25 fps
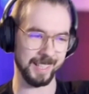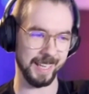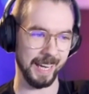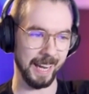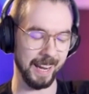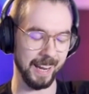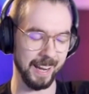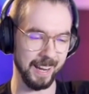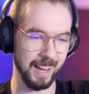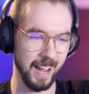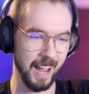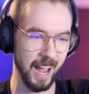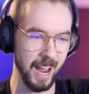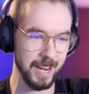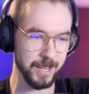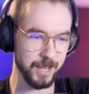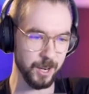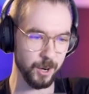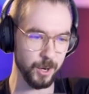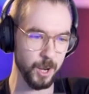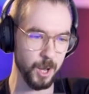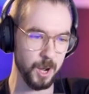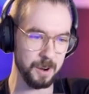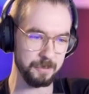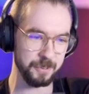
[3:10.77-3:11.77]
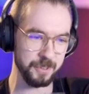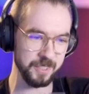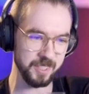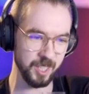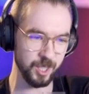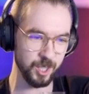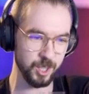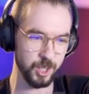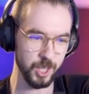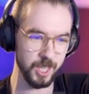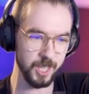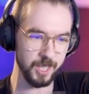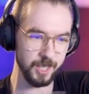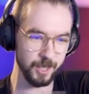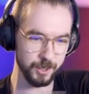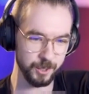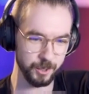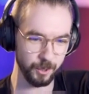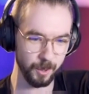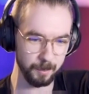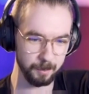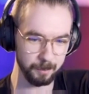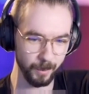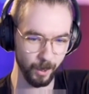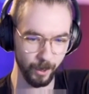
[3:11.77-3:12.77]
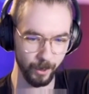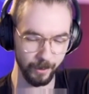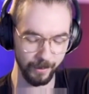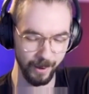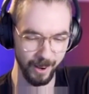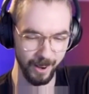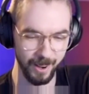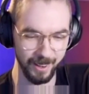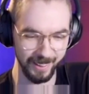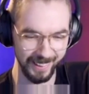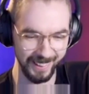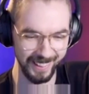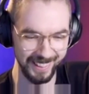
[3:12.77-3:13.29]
I don't, I don't know if he's a genius or a moral.